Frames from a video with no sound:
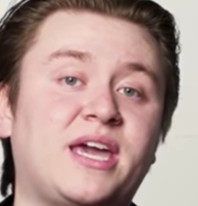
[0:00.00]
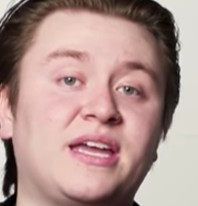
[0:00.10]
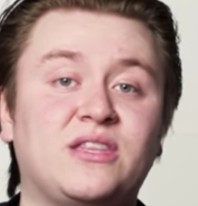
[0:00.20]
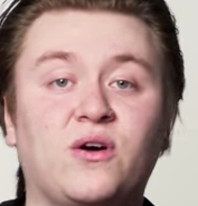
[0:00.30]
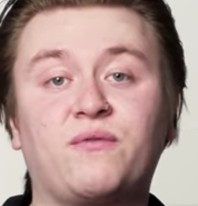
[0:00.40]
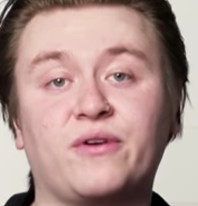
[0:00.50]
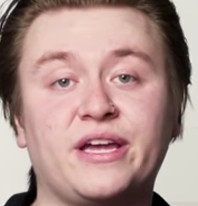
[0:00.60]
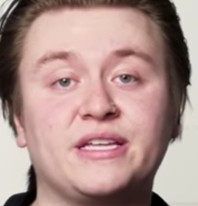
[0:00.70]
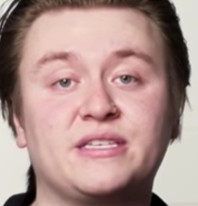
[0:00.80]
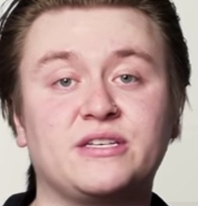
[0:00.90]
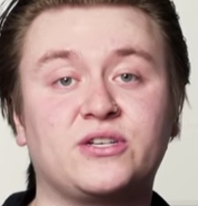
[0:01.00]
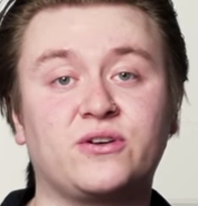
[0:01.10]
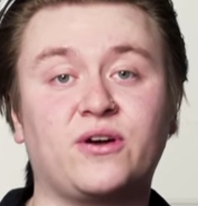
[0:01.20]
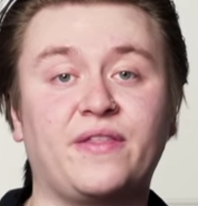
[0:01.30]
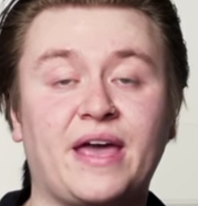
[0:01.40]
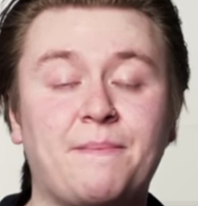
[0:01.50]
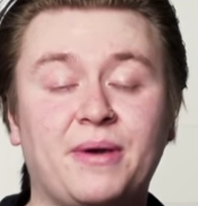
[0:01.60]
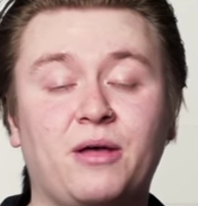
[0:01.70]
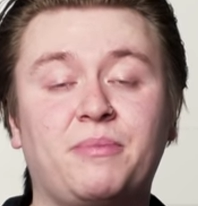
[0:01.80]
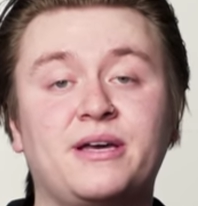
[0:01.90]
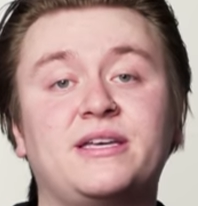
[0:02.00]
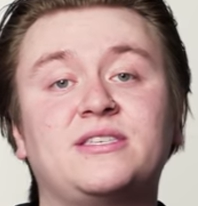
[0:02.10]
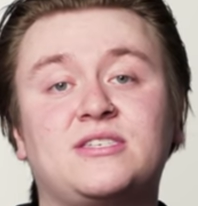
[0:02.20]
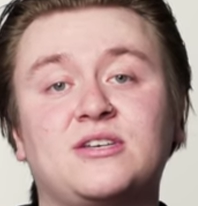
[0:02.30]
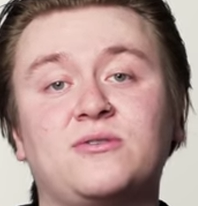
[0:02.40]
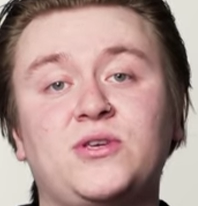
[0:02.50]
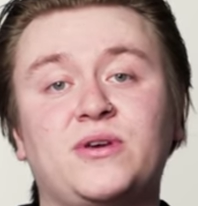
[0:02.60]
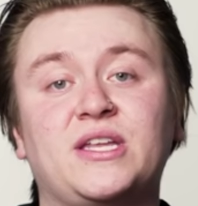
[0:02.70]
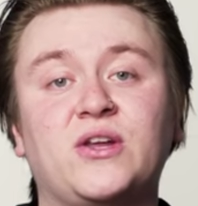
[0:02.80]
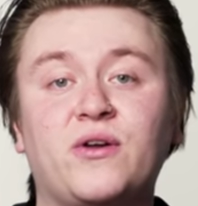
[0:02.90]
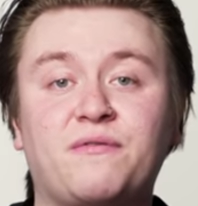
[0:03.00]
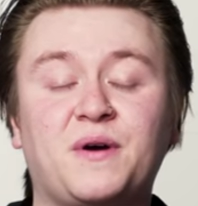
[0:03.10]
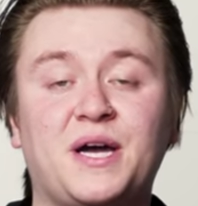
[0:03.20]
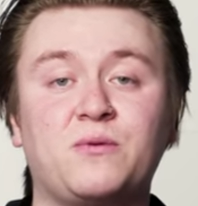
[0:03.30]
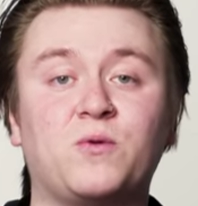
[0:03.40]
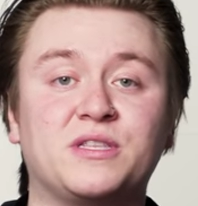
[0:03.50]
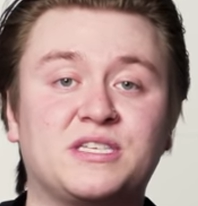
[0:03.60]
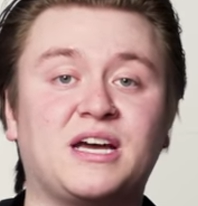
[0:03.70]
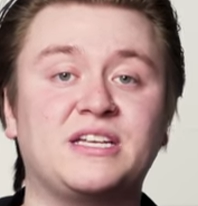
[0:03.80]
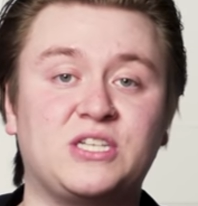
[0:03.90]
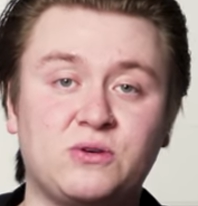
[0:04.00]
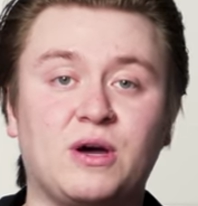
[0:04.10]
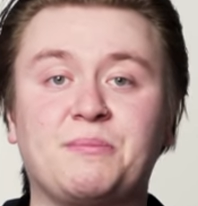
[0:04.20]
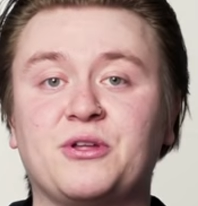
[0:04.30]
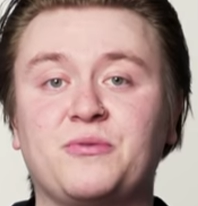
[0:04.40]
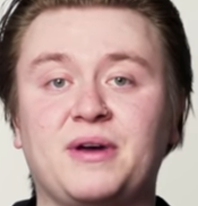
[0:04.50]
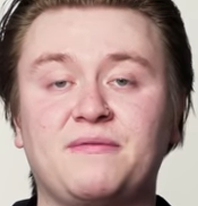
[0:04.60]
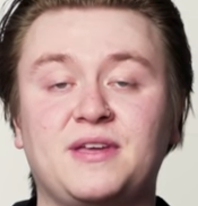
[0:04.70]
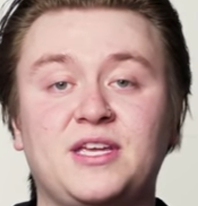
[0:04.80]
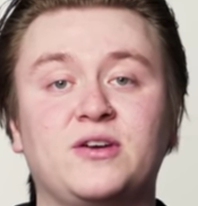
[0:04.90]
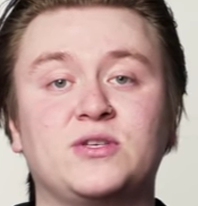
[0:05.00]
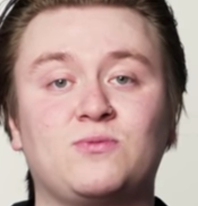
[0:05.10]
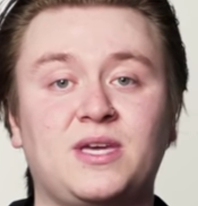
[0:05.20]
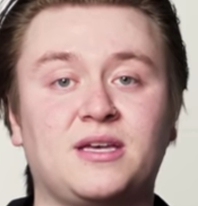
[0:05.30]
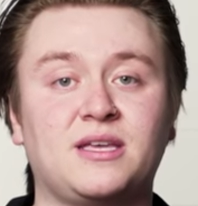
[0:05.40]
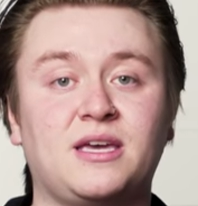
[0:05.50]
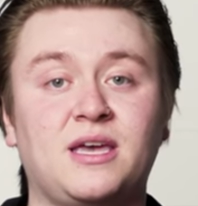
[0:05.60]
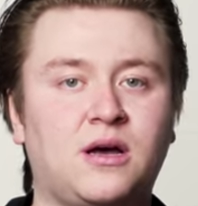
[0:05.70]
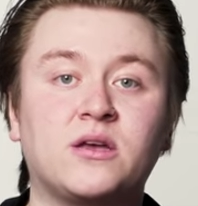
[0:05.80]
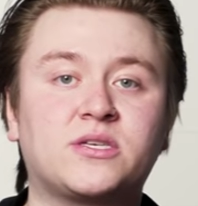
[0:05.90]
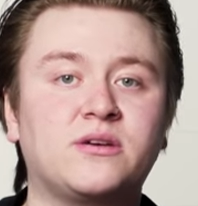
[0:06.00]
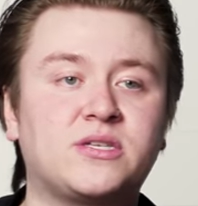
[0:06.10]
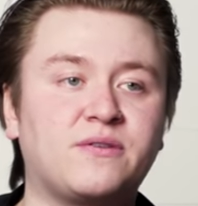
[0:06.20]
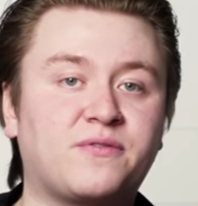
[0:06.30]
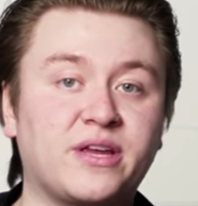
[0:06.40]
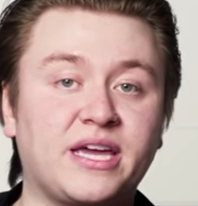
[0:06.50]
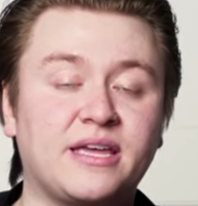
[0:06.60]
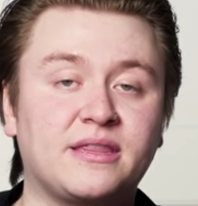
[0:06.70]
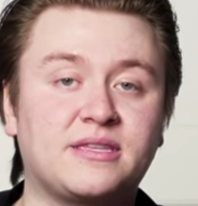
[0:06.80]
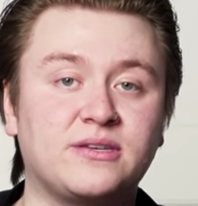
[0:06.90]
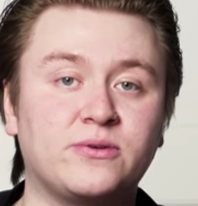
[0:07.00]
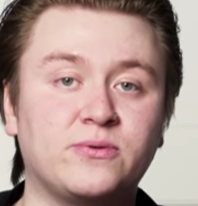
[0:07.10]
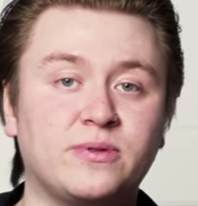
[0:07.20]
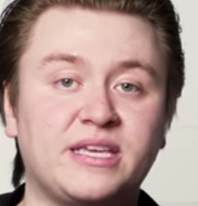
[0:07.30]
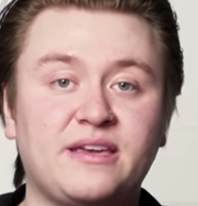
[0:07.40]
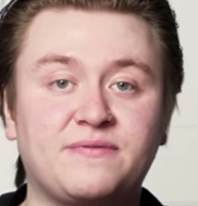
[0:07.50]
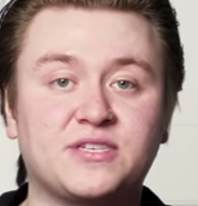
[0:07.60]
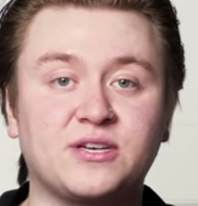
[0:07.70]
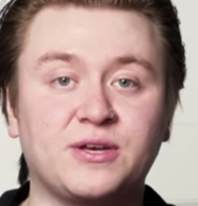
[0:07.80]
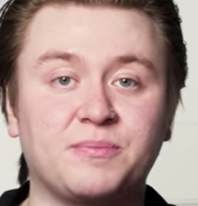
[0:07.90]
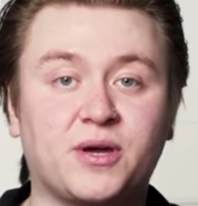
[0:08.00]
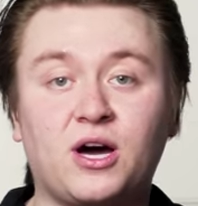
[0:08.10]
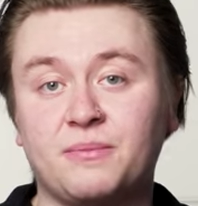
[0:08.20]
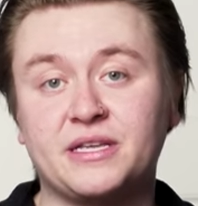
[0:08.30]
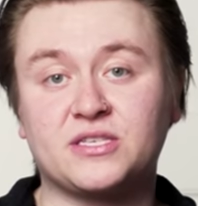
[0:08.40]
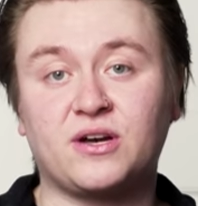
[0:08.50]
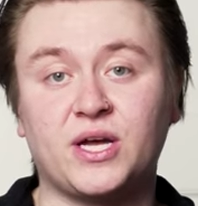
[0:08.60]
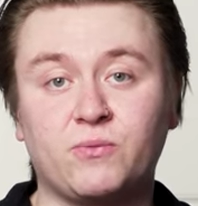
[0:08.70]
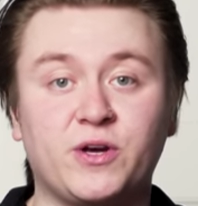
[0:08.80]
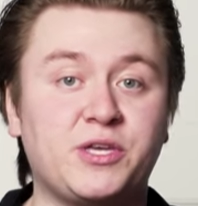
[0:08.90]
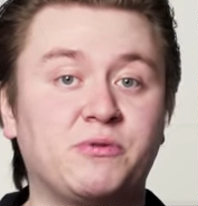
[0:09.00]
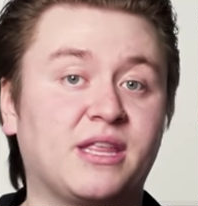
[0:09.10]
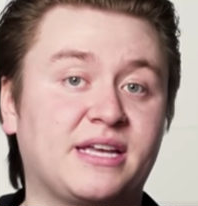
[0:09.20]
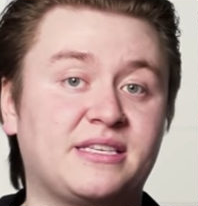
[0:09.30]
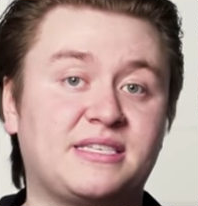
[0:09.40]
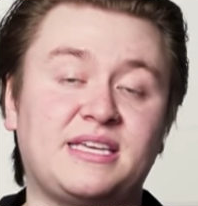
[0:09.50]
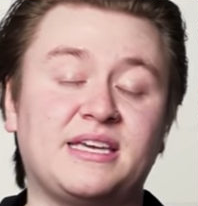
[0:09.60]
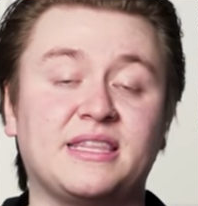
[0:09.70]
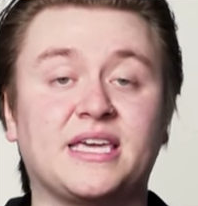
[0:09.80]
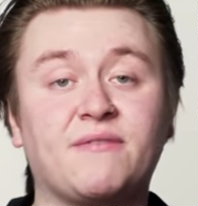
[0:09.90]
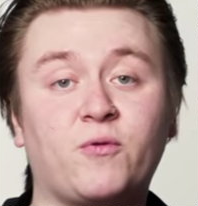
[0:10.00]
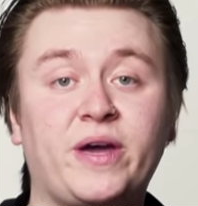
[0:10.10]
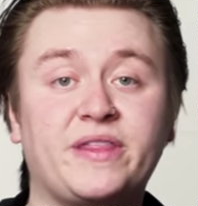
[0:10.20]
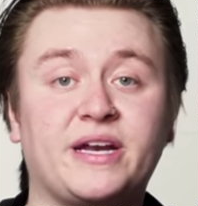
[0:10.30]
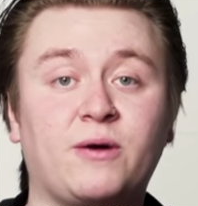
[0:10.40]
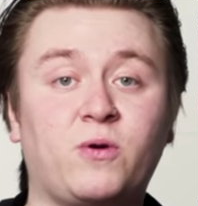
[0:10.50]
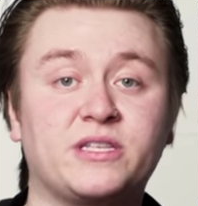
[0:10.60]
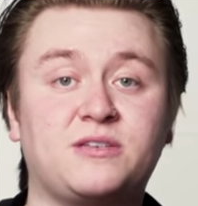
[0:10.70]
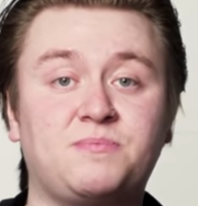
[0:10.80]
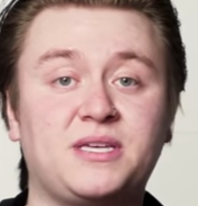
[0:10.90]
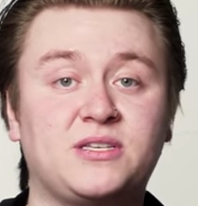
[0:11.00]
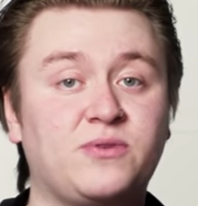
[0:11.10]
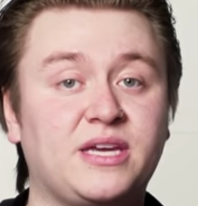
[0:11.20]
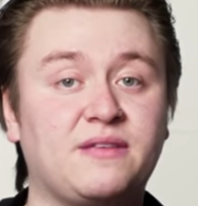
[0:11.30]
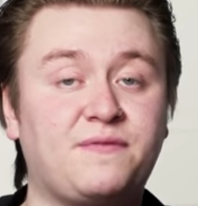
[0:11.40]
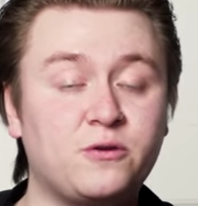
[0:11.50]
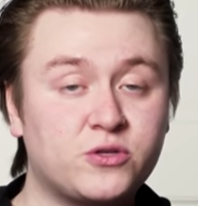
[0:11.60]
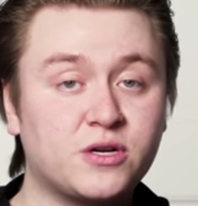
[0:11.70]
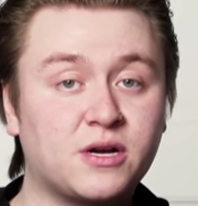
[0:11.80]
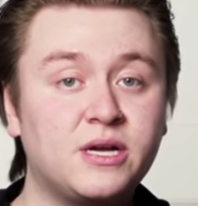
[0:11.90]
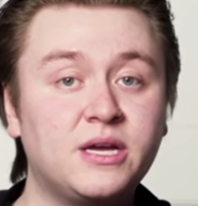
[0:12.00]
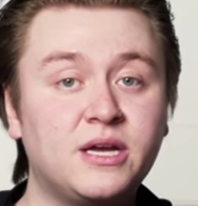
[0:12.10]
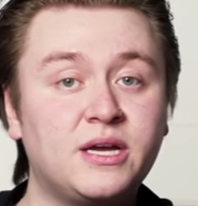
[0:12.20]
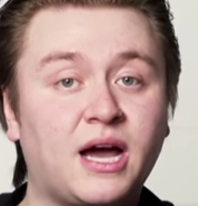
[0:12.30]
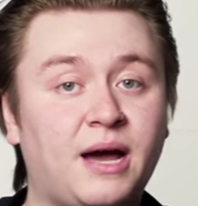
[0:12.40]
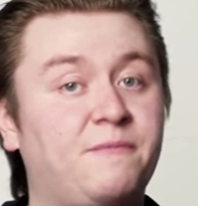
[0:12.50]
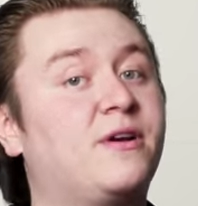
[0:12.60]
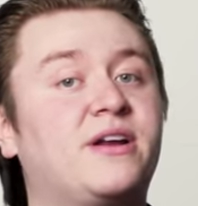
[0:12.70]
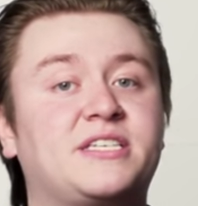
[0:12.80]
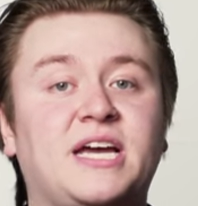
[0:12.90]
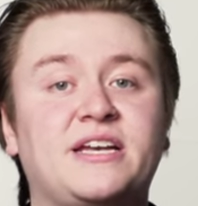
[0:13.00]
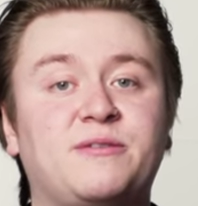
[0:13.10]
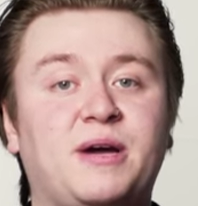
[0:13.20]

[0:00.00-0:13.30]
And don't forget to turn on that bell button so you get notified once I do upload my videos weekly. Also, don't forget to leave some comments on what you would like to see in the giveaway that I want to be doing in the future. I'm very excited